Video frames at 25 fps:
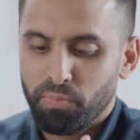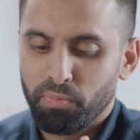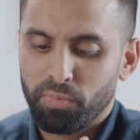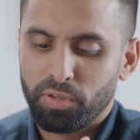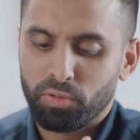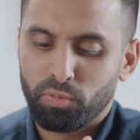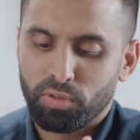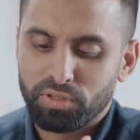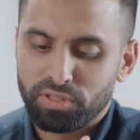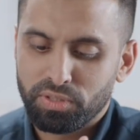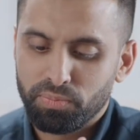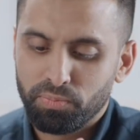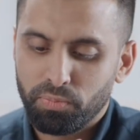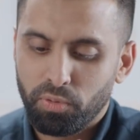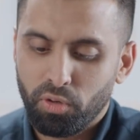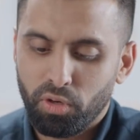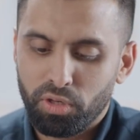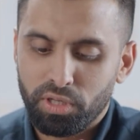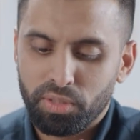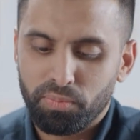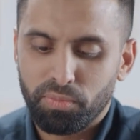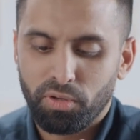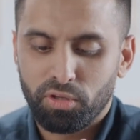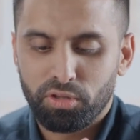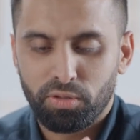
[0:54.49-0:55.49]
but what's
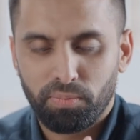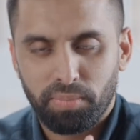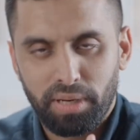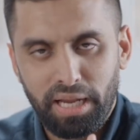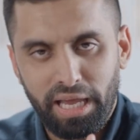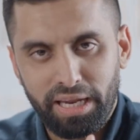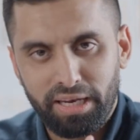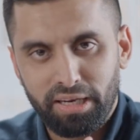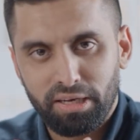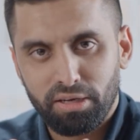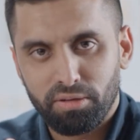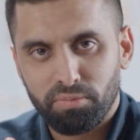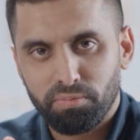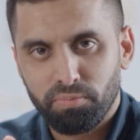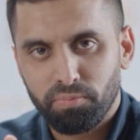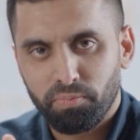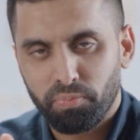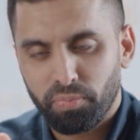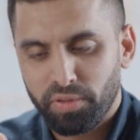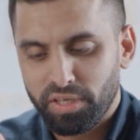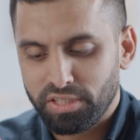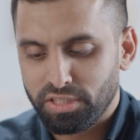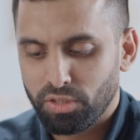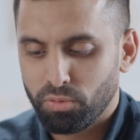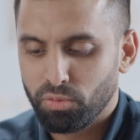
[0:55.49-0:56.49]
important about the platinum
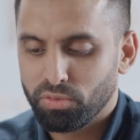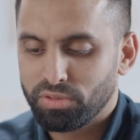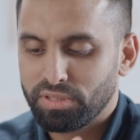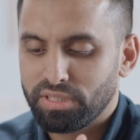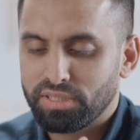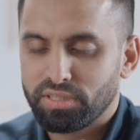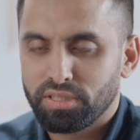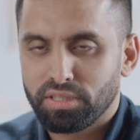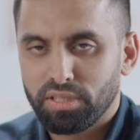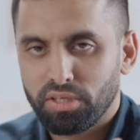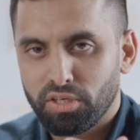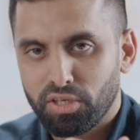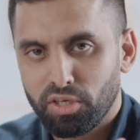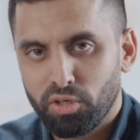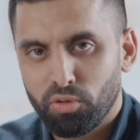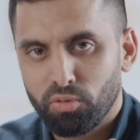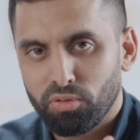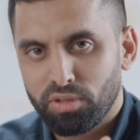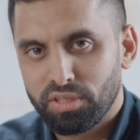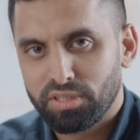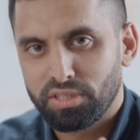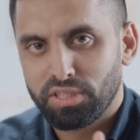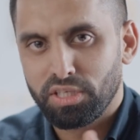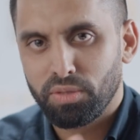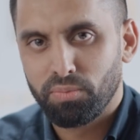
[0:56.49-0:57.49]
is it was discontinued
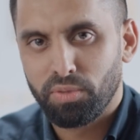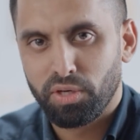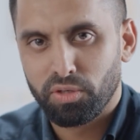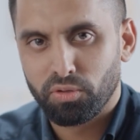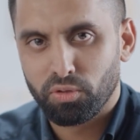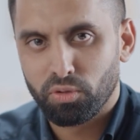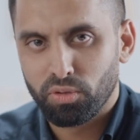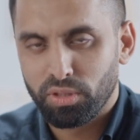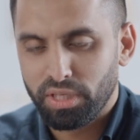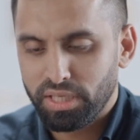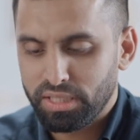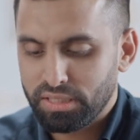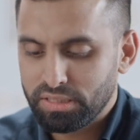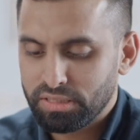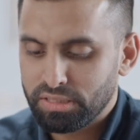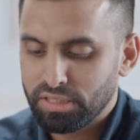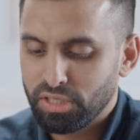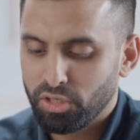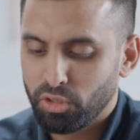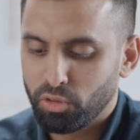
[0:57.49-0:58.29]
this year by Rolex